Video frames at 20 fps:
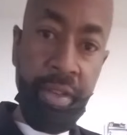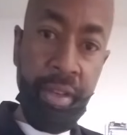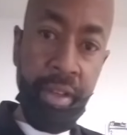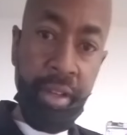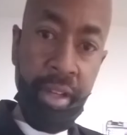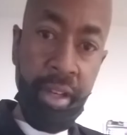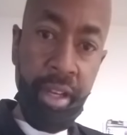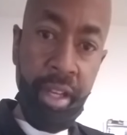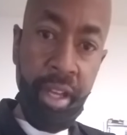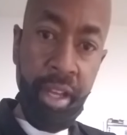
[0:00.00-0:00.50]

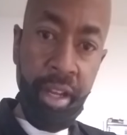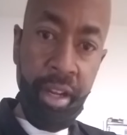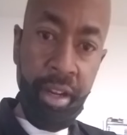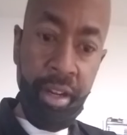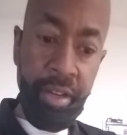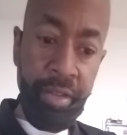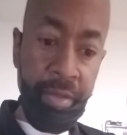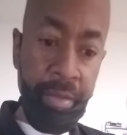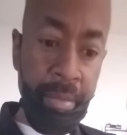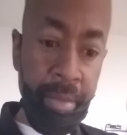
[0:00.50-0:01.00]
layer
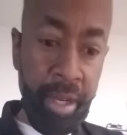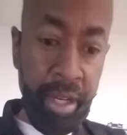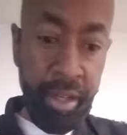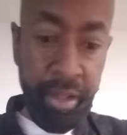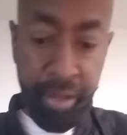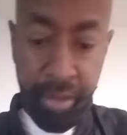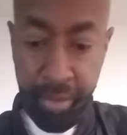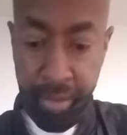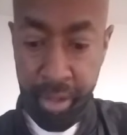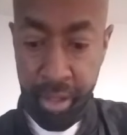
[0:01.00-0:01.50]
of
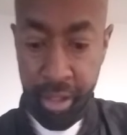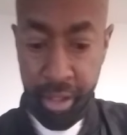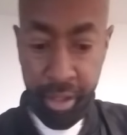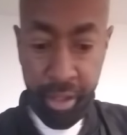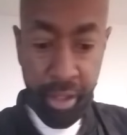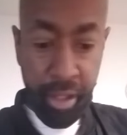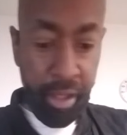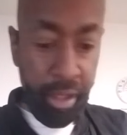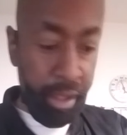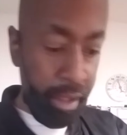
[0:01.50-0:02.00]
mozzarella
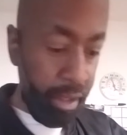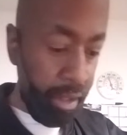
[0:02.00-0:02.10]
cheese.